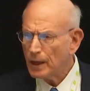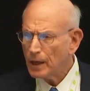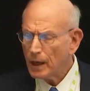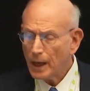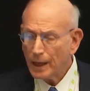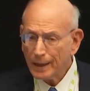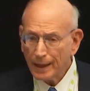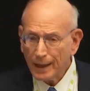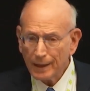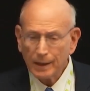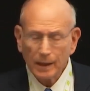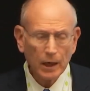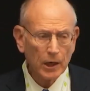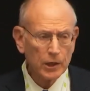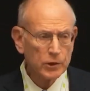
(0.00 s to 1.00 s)
again
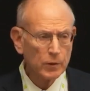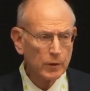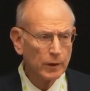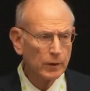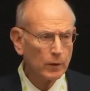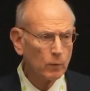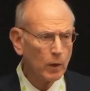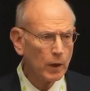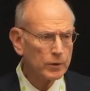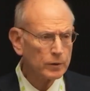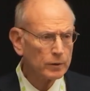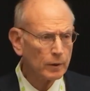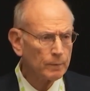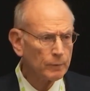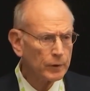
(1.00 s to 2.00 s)
contrary to the
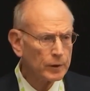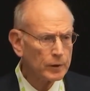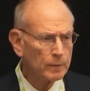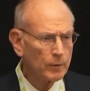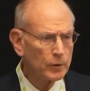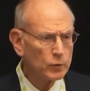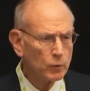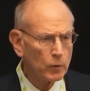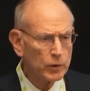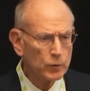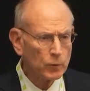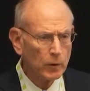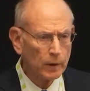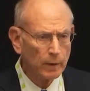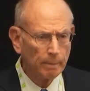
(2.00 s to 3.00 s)
Washington principles, which
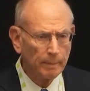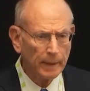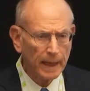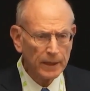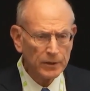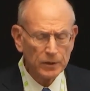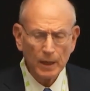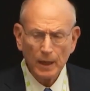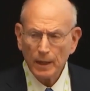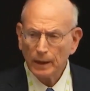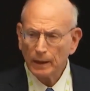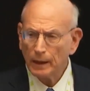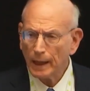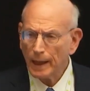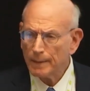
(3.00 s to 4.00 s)
were to base
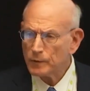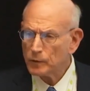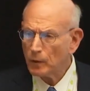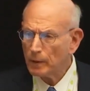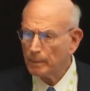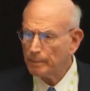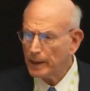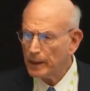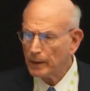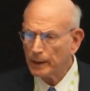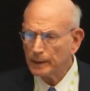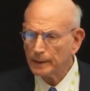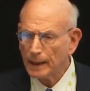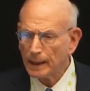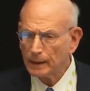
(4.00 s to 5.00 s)
claims on merit,
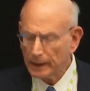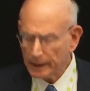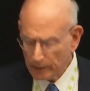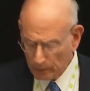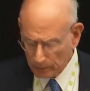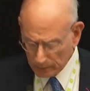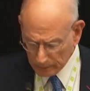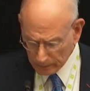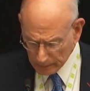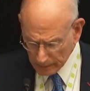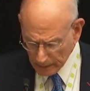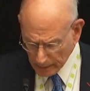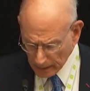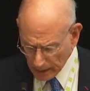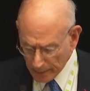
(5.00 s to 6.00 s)
legal
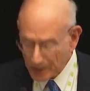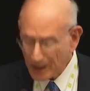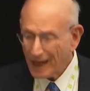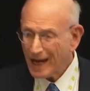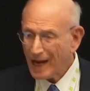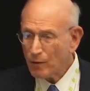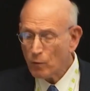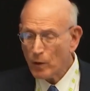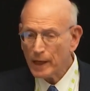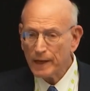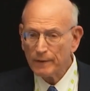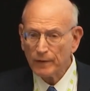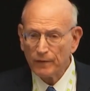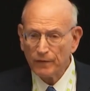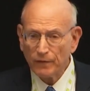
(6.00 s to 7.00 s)
claims, and went
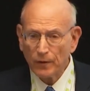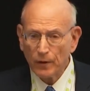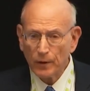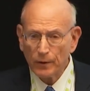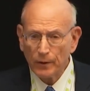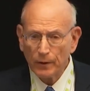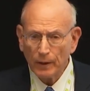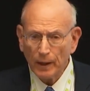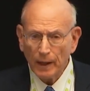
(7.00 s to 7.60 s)
even further,